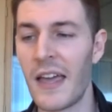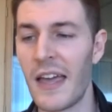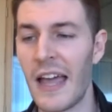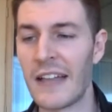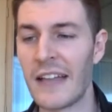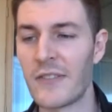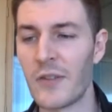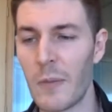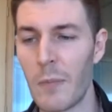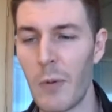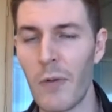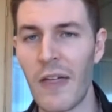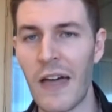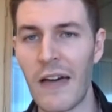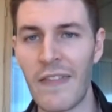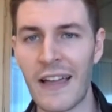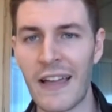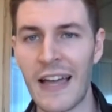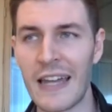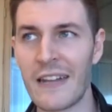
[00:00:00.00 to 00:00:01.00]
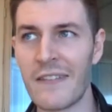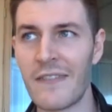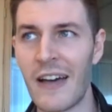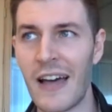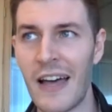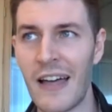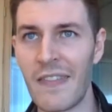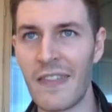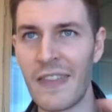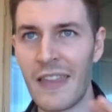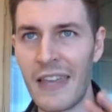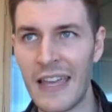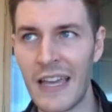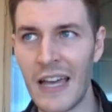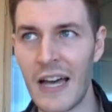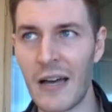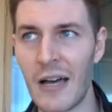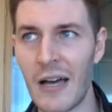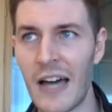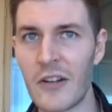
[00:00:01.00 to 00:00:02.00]
And so they both have that kind of
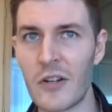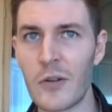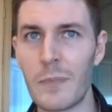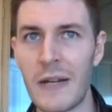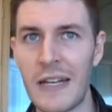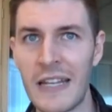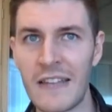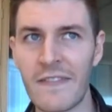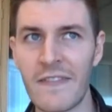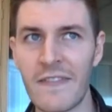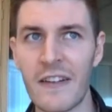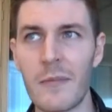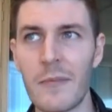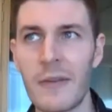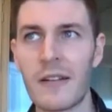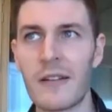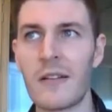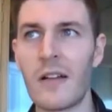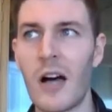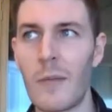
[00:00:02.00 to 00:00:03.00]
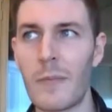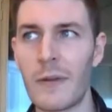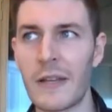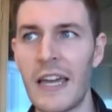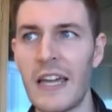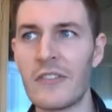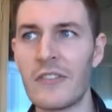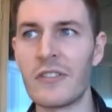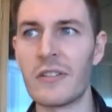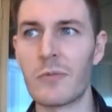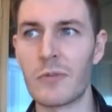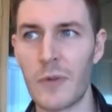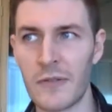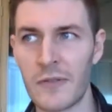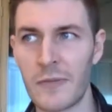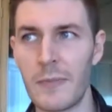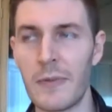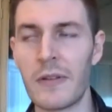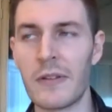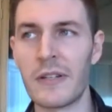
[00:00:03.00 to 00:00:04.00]
underpinning fundamental obligation,
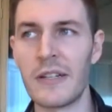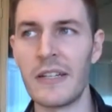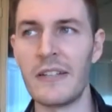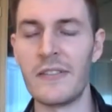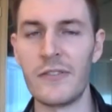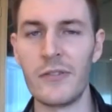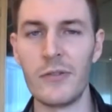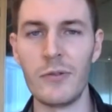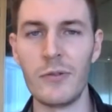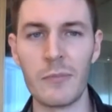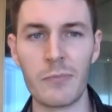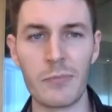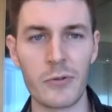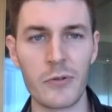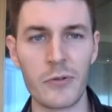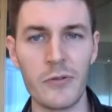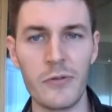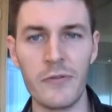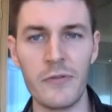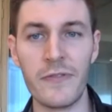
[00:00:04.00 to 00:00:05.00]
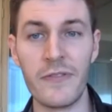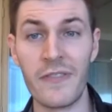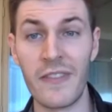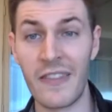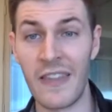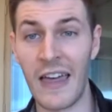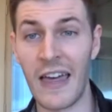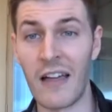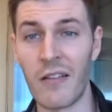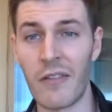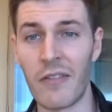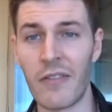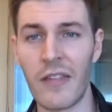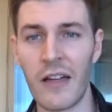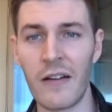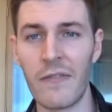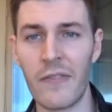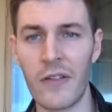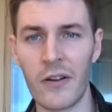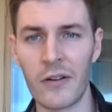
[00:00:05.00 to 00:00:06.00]
responsibility to improve the health
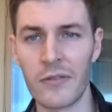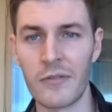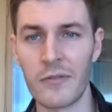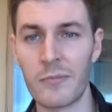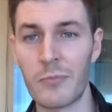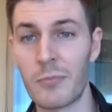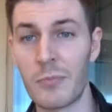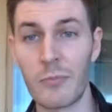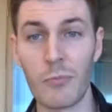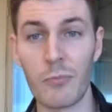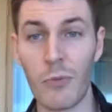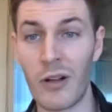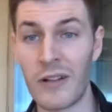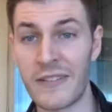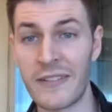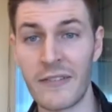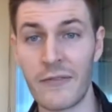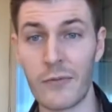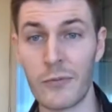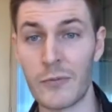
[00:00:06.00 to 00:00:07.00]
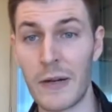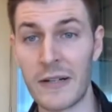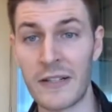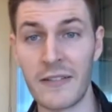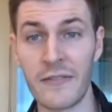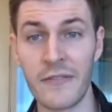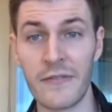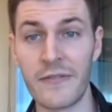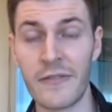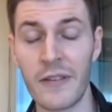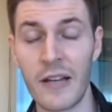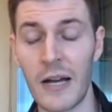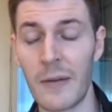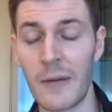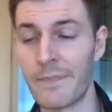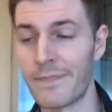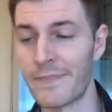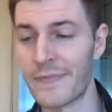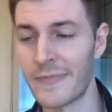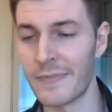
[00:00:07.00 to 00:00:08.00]
of their relative respective
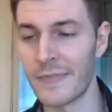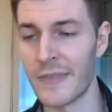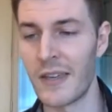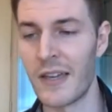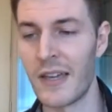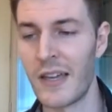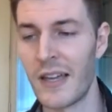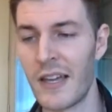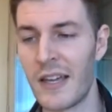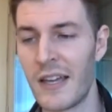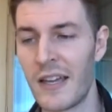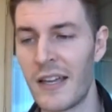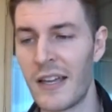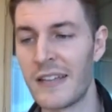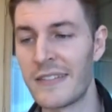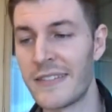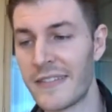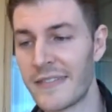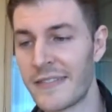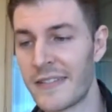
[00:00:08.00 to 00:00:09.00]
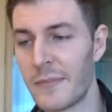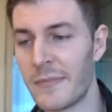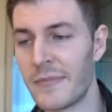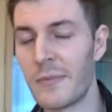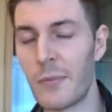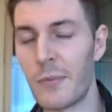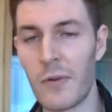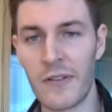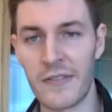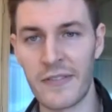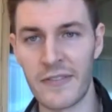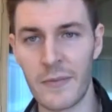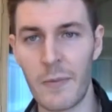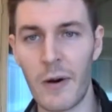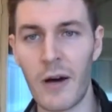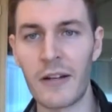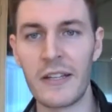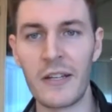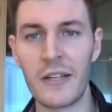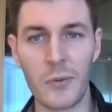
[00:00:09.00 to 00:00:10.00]
systems, whether it's the
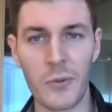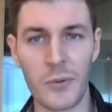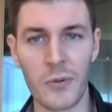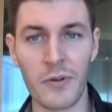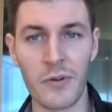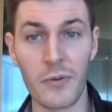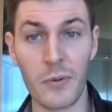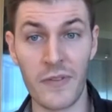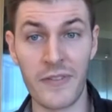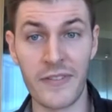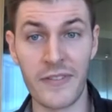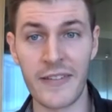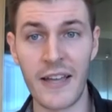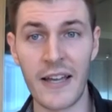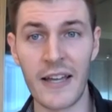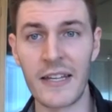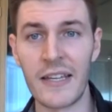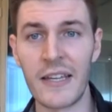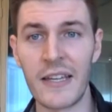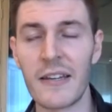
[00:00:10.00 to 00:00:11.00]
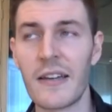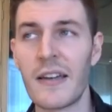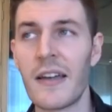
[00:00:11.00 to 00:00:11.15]
body or the society.